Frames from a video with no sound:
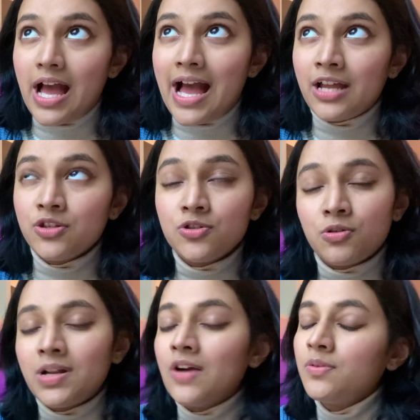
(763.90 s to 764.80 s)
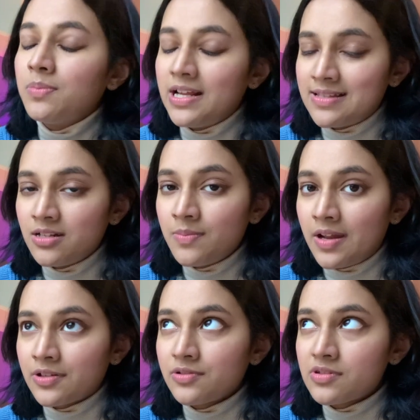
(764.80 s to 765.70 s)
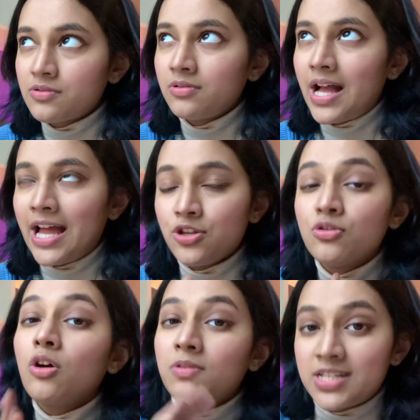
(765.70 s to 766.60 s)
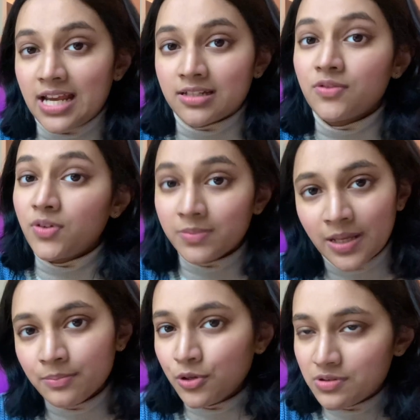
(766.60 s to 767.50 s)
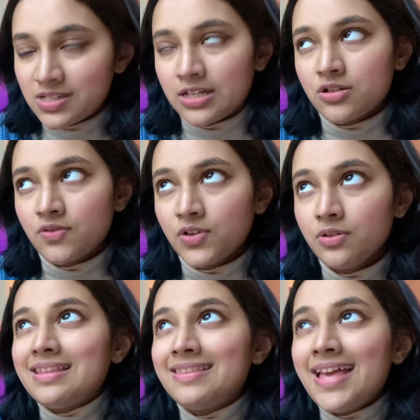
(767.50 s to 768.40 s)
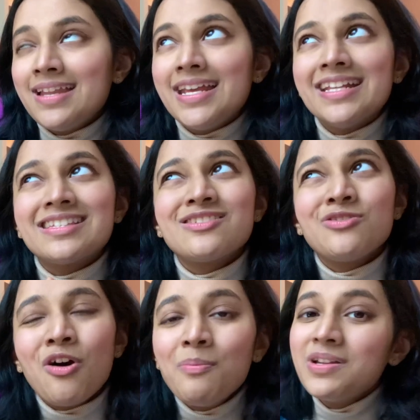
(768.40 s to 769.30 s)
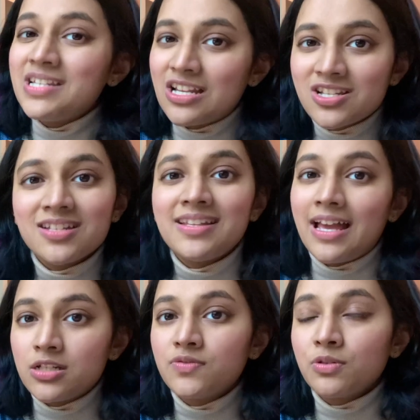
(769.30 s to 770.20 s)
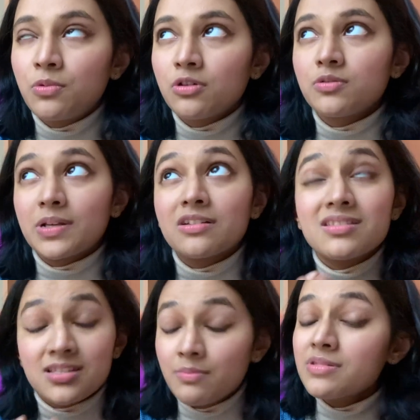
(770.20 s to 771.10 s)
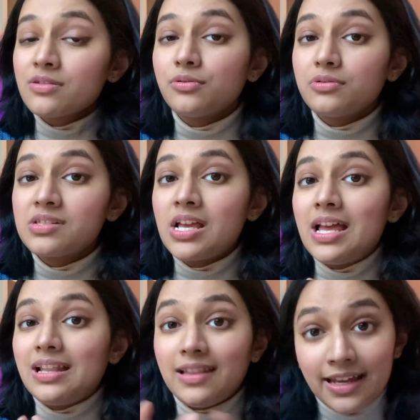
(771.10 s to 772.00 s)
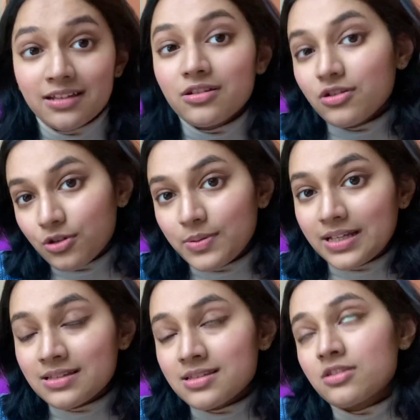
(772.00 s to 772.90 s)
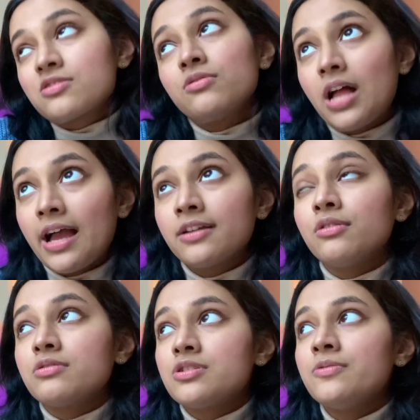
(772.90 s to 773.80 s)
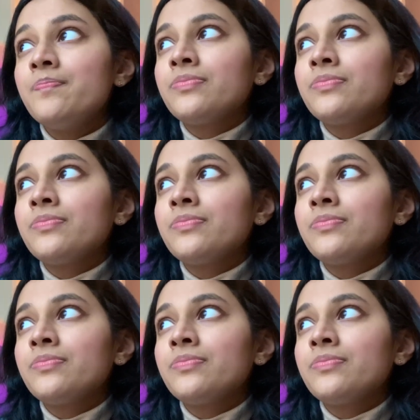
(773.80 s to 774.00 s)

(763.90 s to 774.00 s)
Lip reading: and you don't have a place at a medical school and you got rejected from them post-interview, then it's not potentially the end of the world, because some schools, like Queen's, the school I go to,